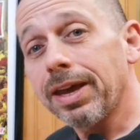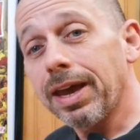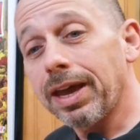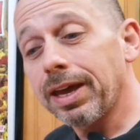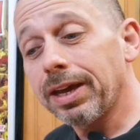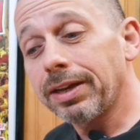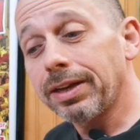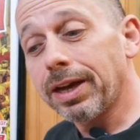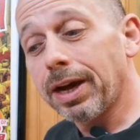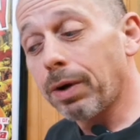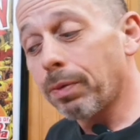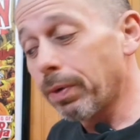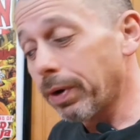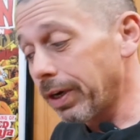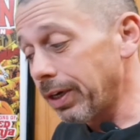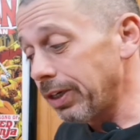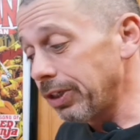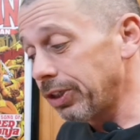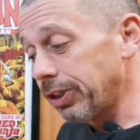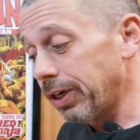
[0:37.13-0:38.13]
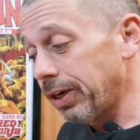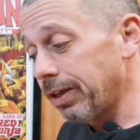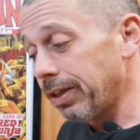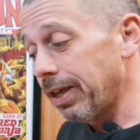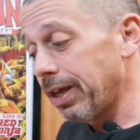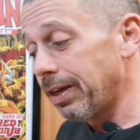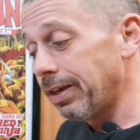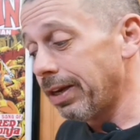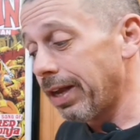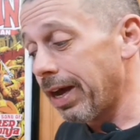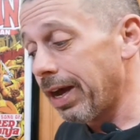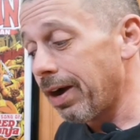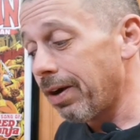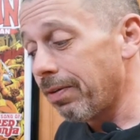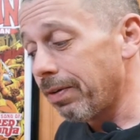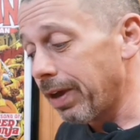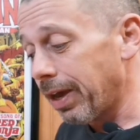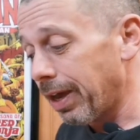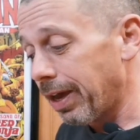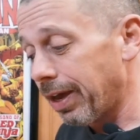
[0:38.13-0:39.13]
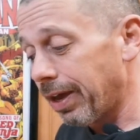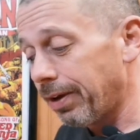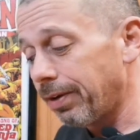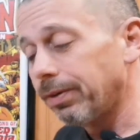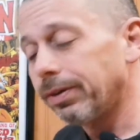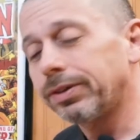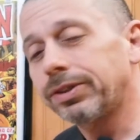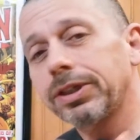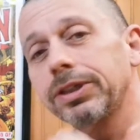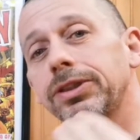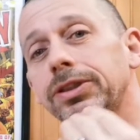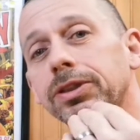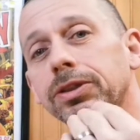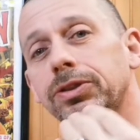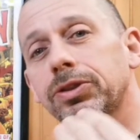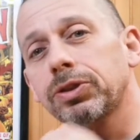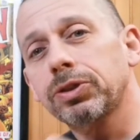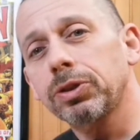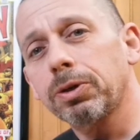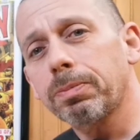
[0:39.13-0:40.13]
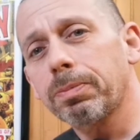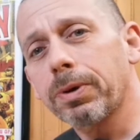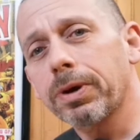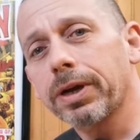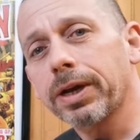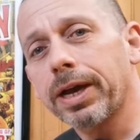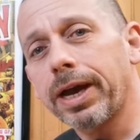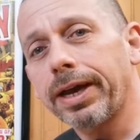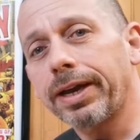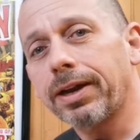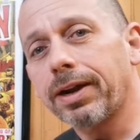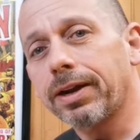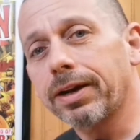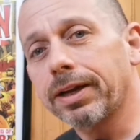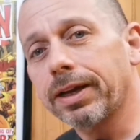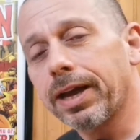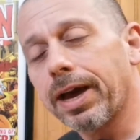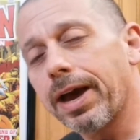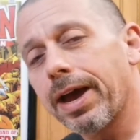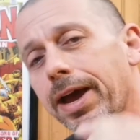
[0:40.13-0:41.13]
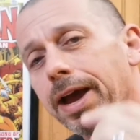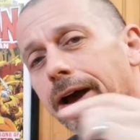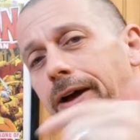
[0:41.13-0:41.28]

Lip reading: And we're going to share that now, and just a super kind-hearted guy.